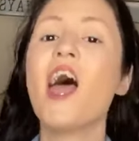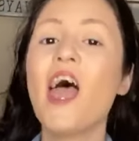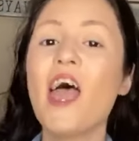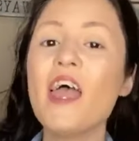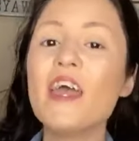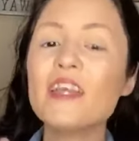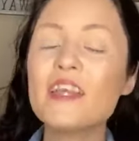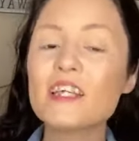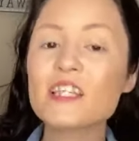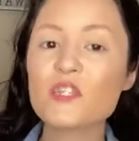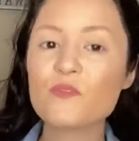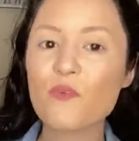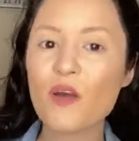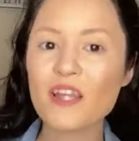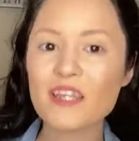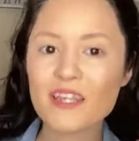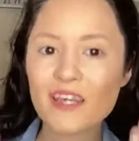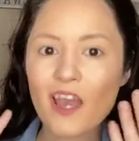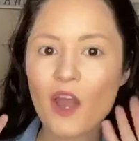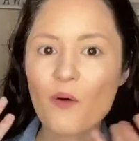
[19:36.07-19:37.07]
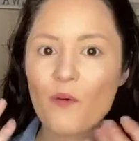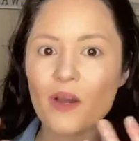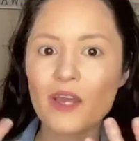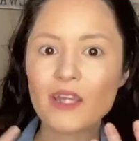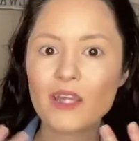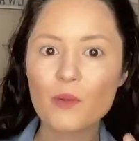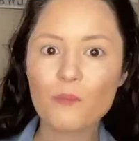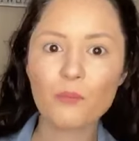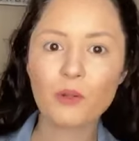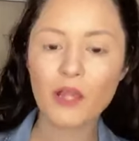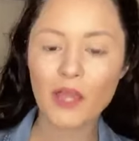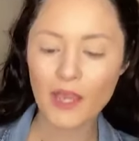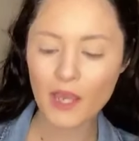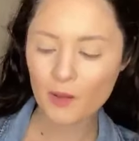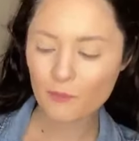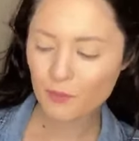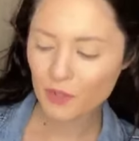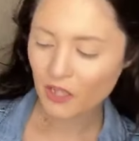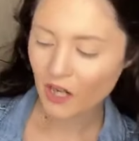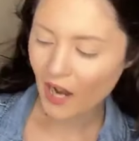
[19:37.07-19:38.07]
it is fun to go in and play
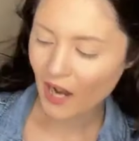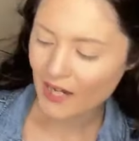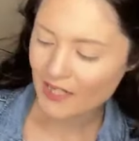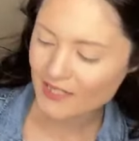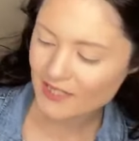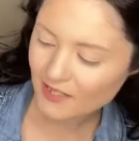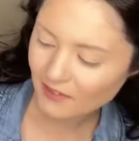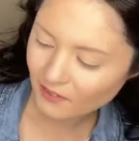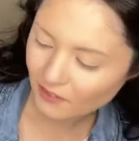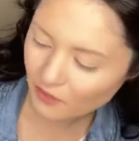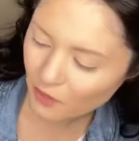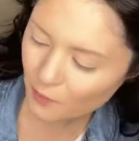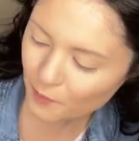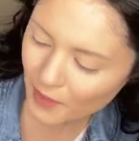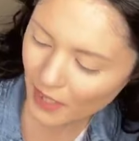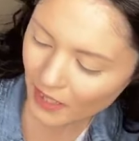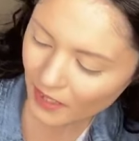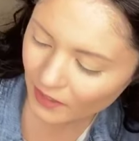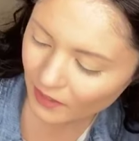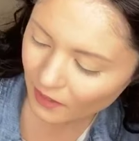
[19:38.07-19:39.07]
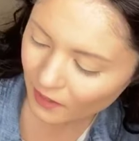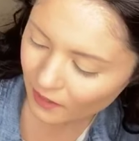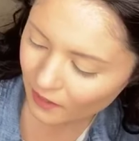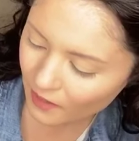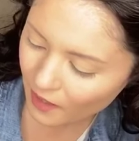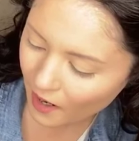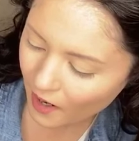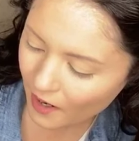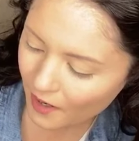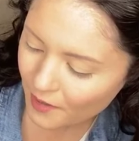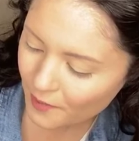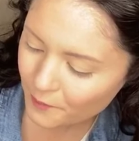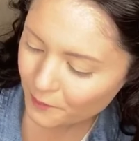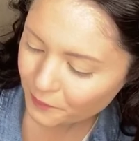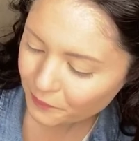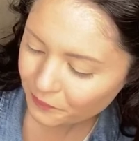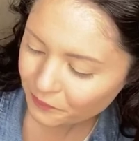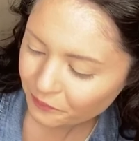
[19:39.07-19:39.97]
up your eyes a little bit. And,